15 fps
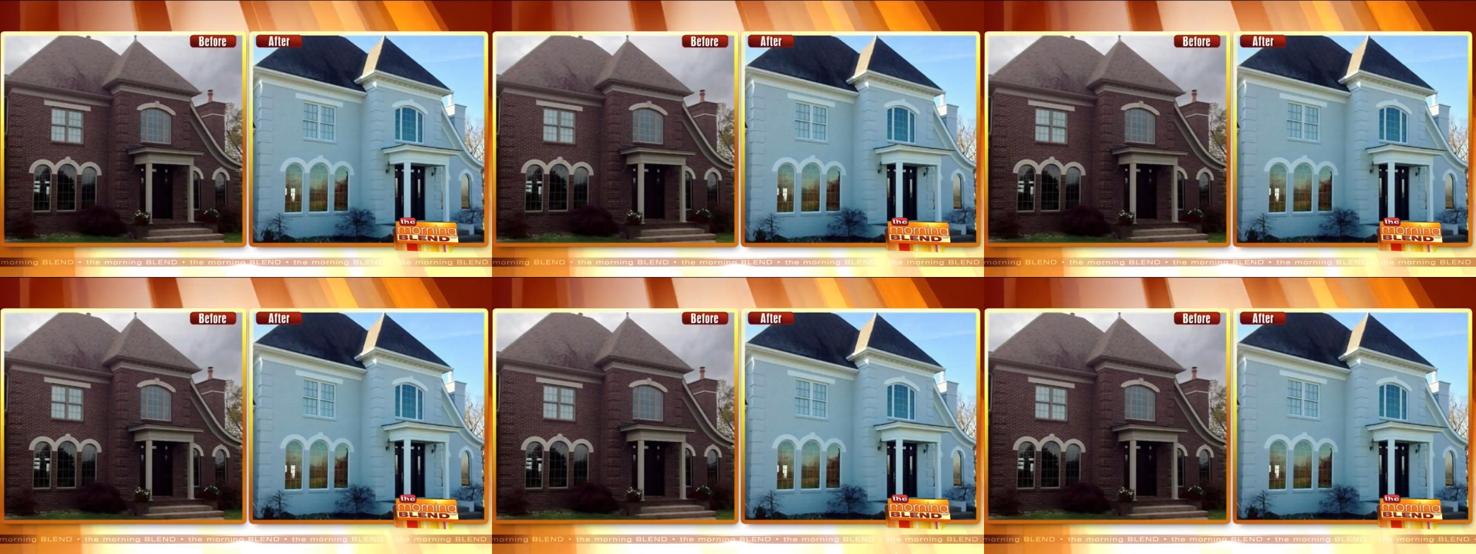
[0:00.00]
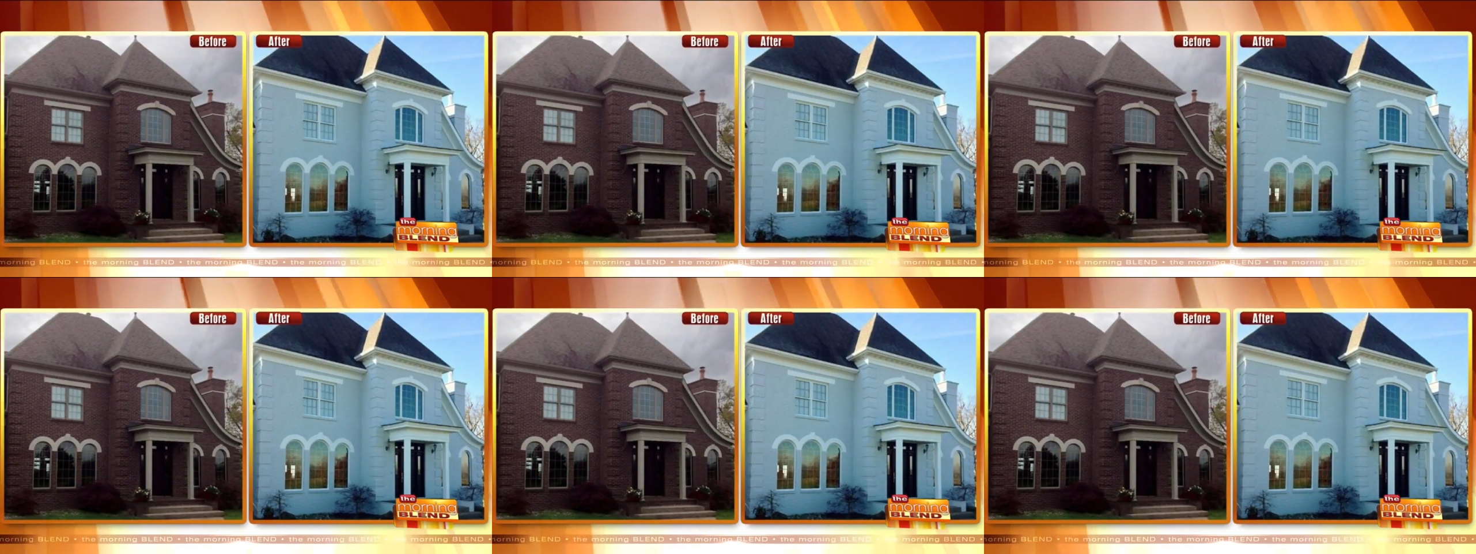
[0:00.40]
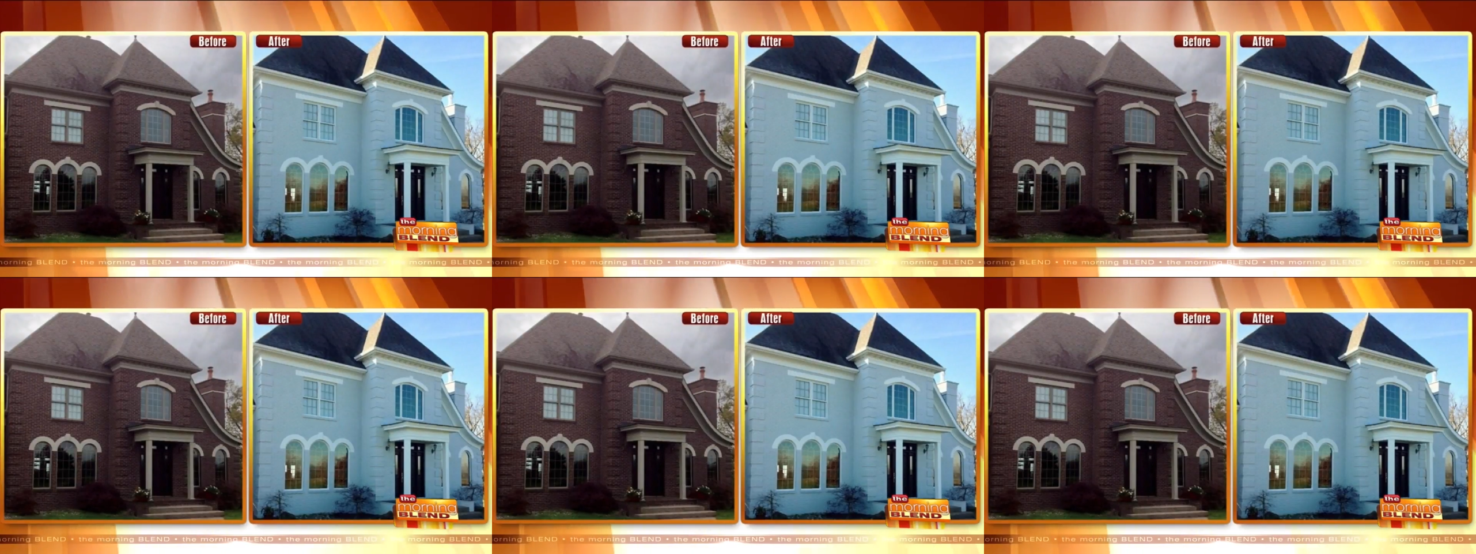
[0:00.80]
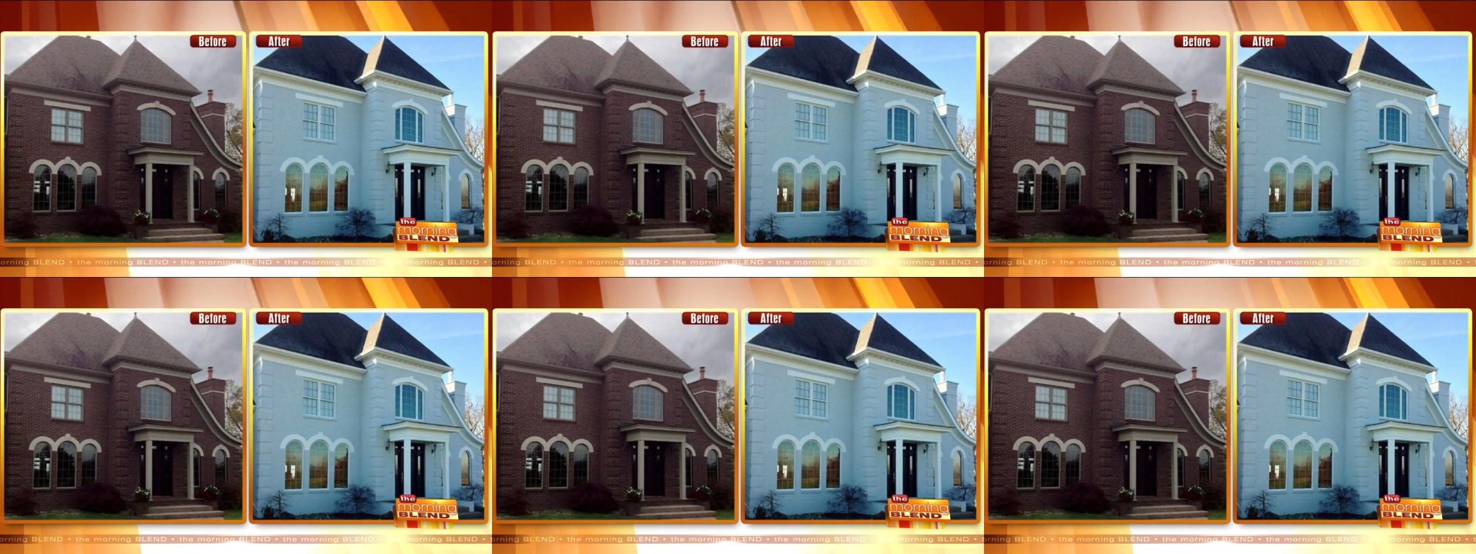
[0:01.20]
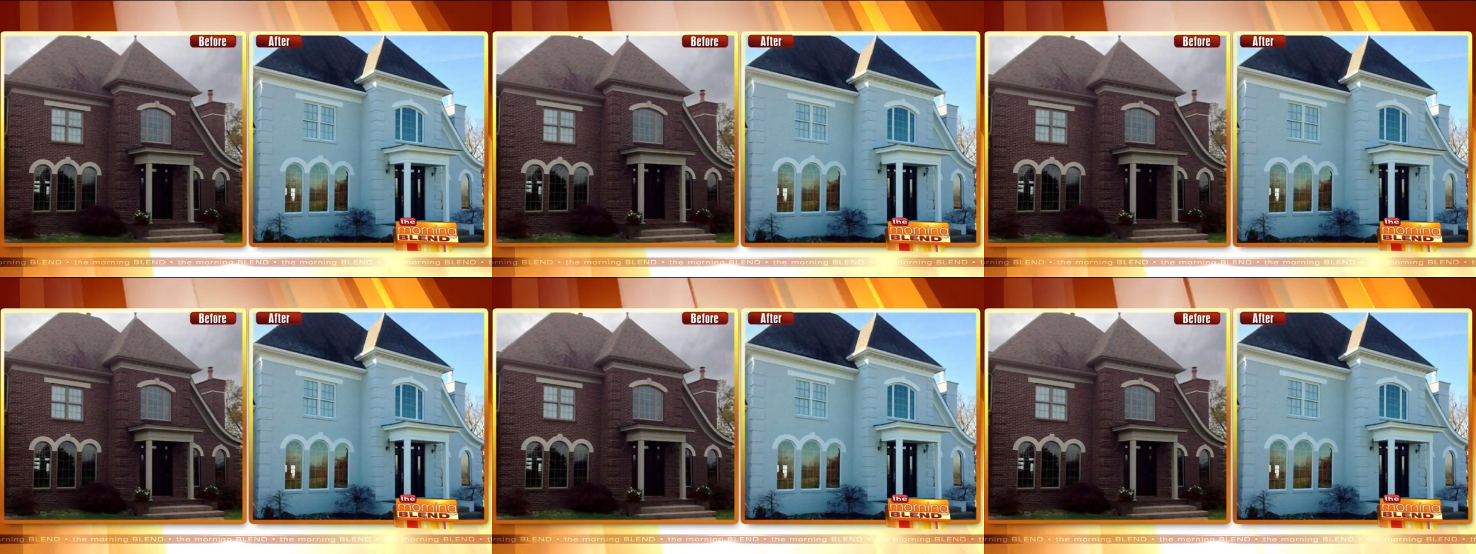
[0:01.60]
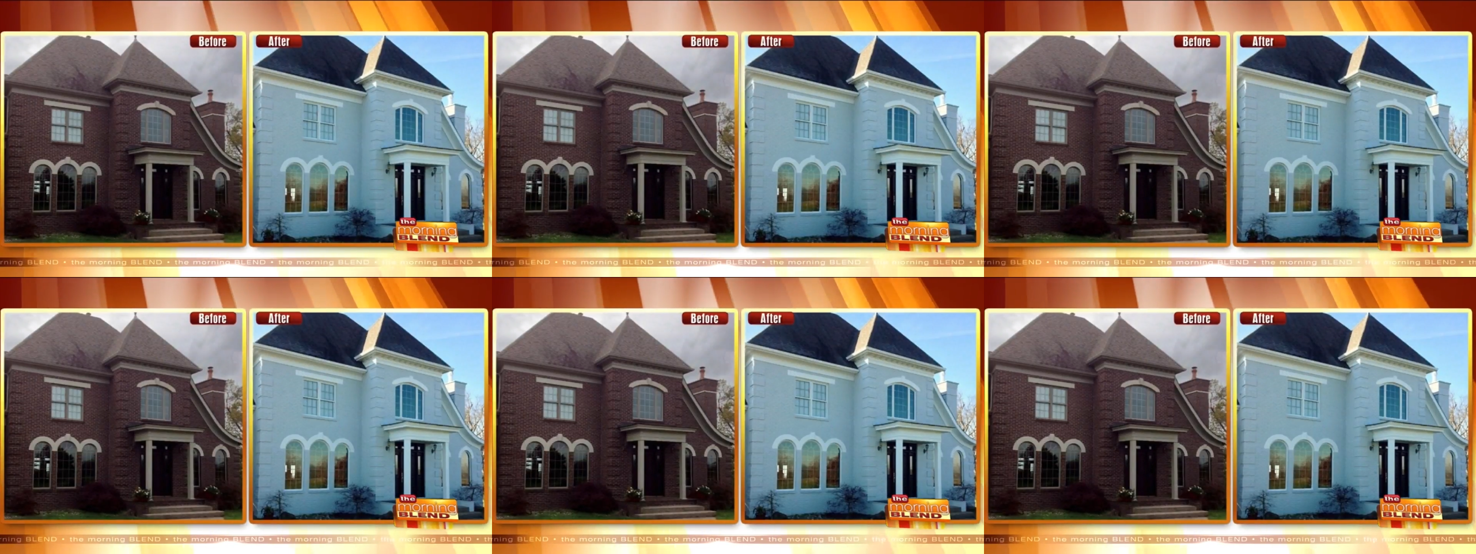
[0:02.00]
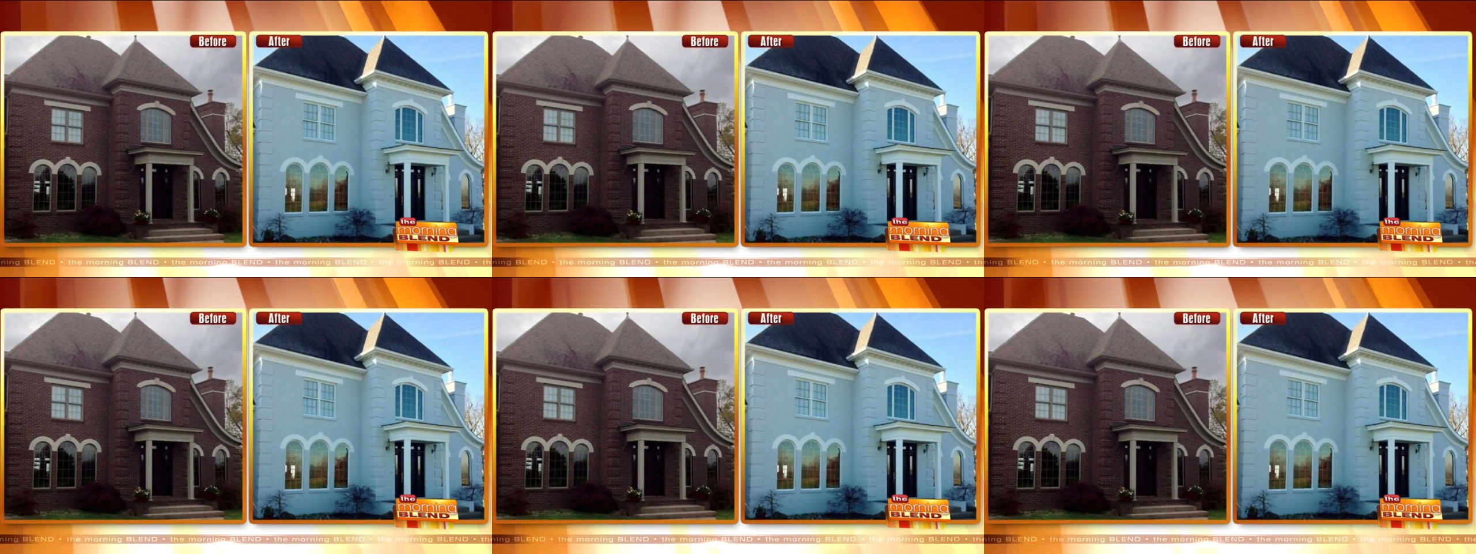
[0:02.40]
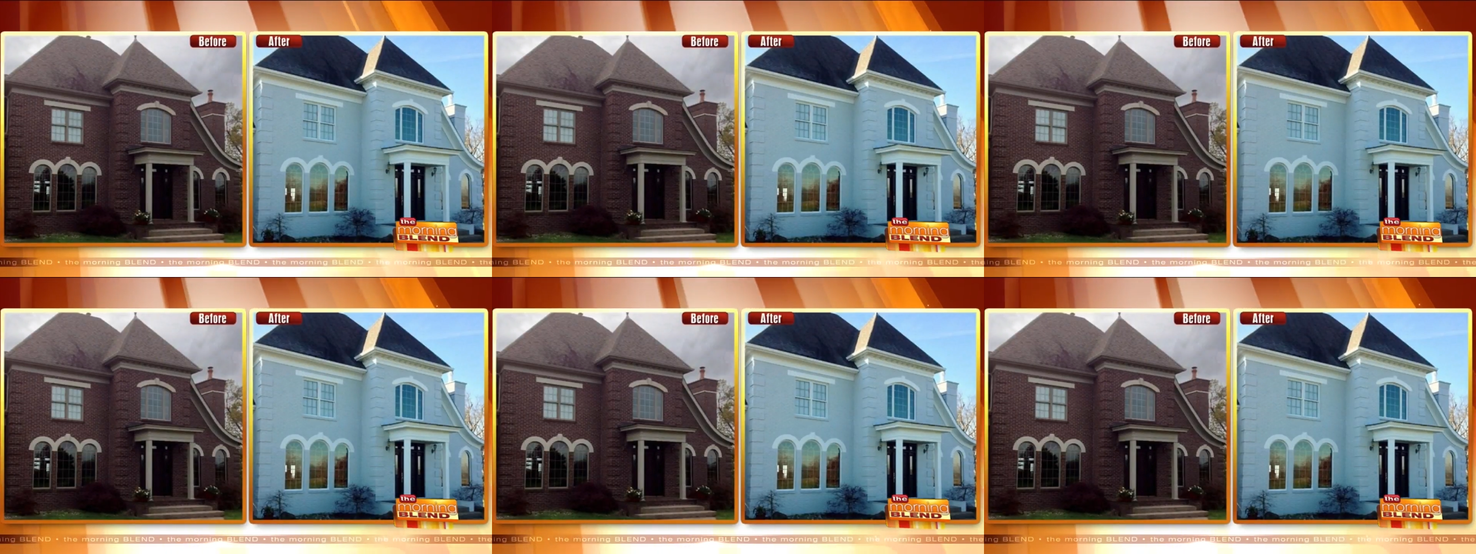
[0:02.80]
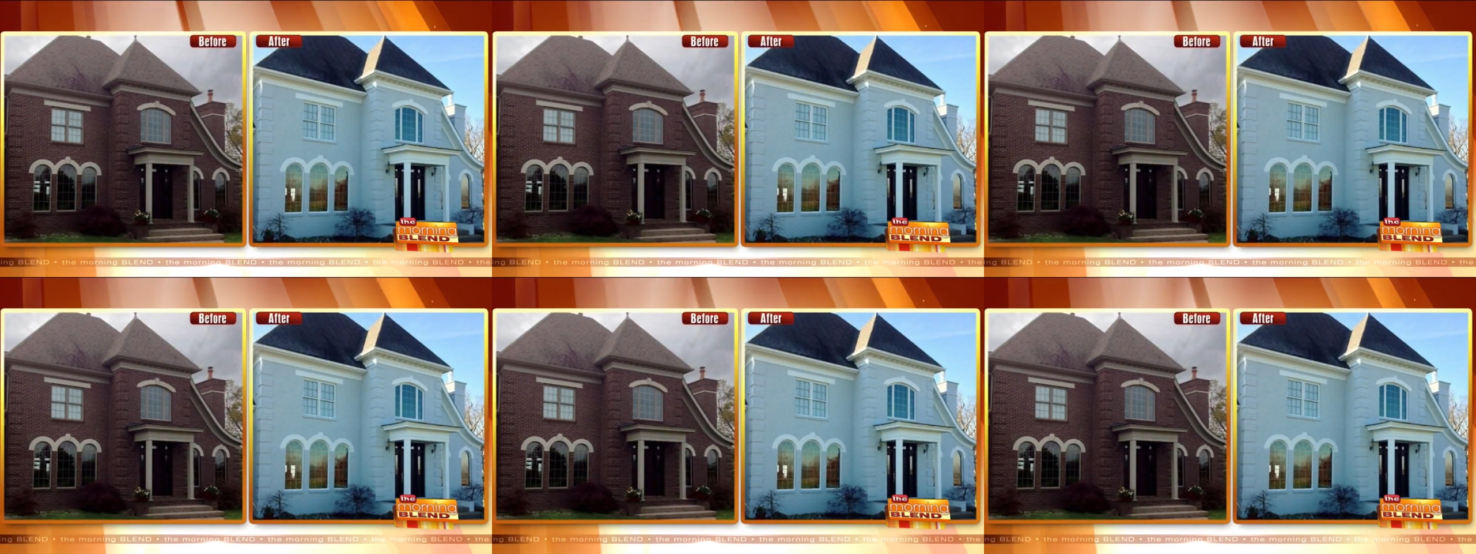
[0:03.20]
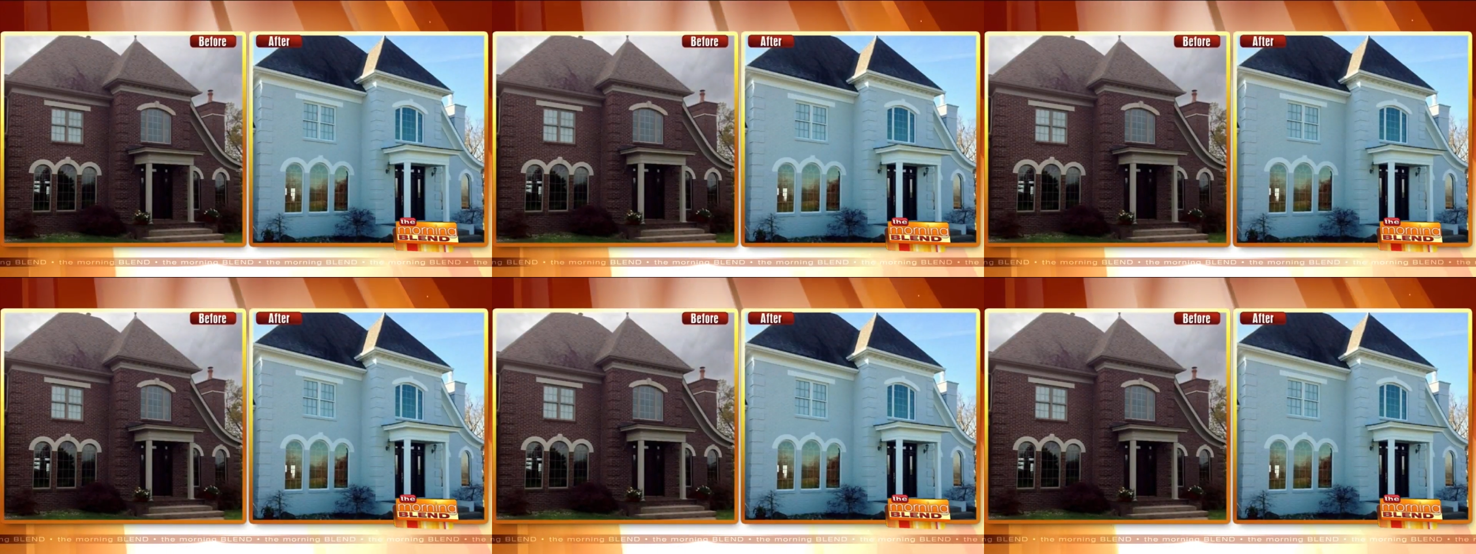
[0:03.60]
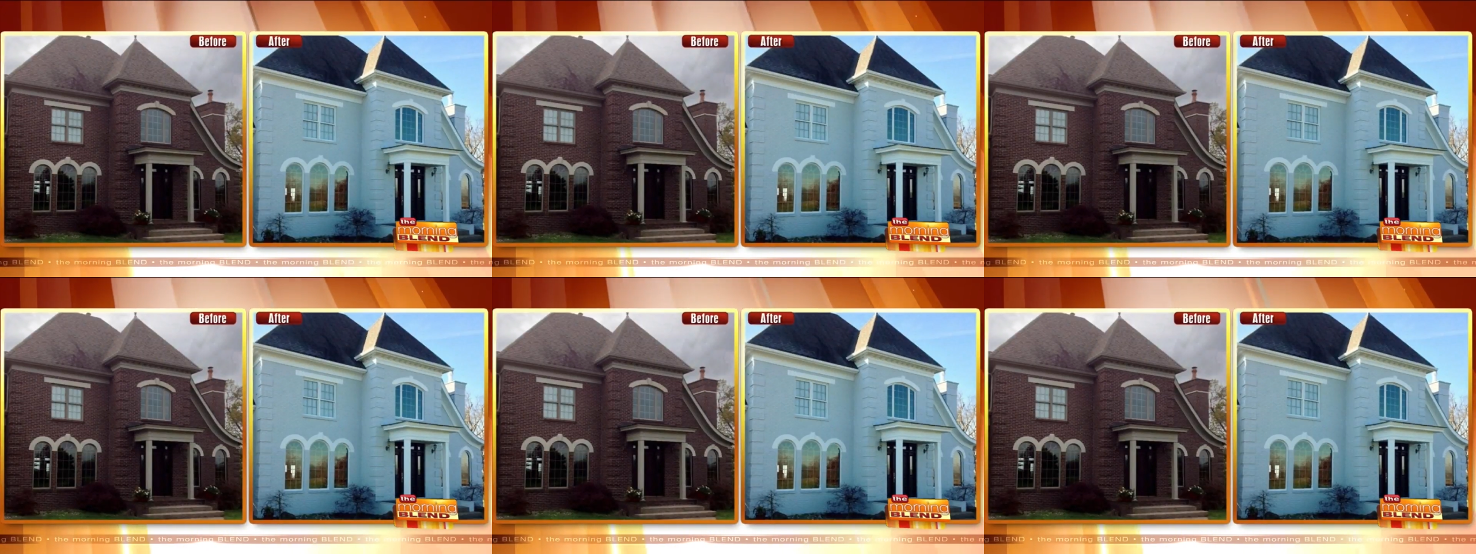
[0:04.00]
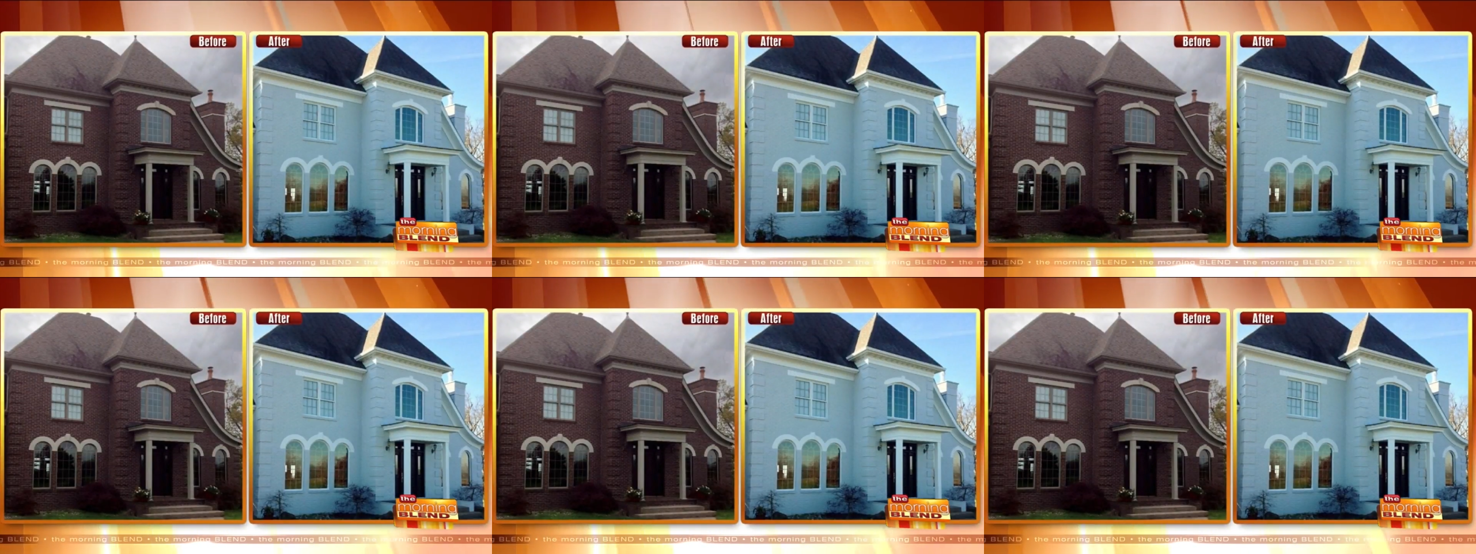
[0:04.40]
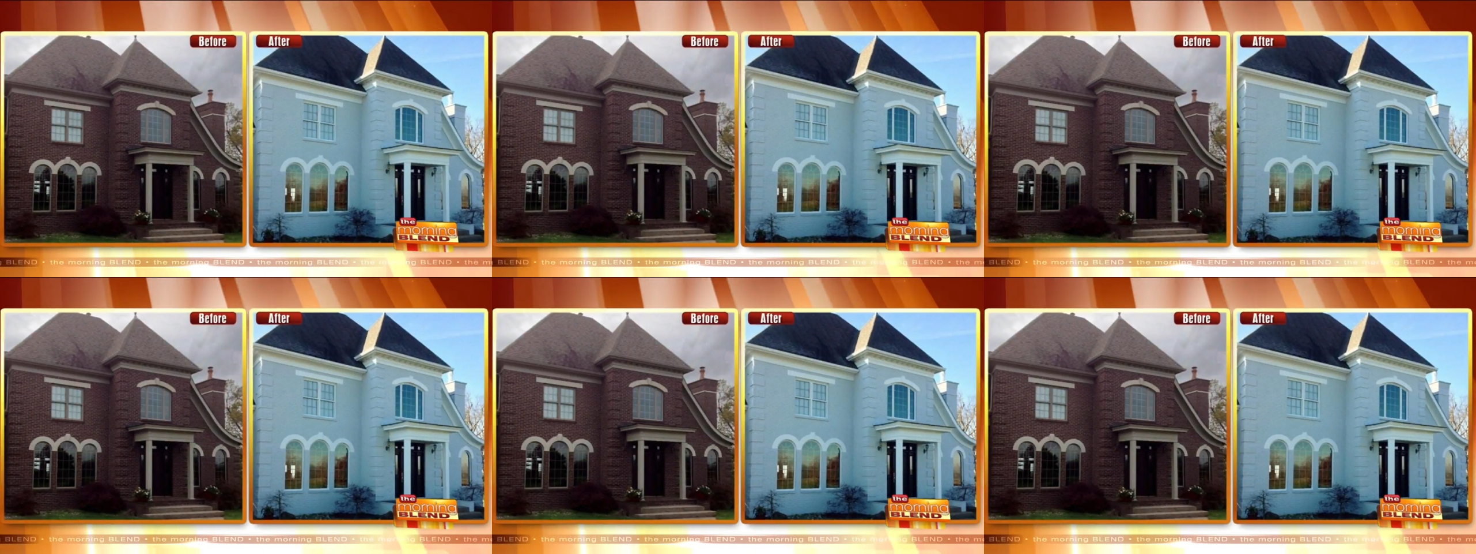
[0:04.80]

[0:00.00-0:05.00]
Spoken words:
(no speaker visible)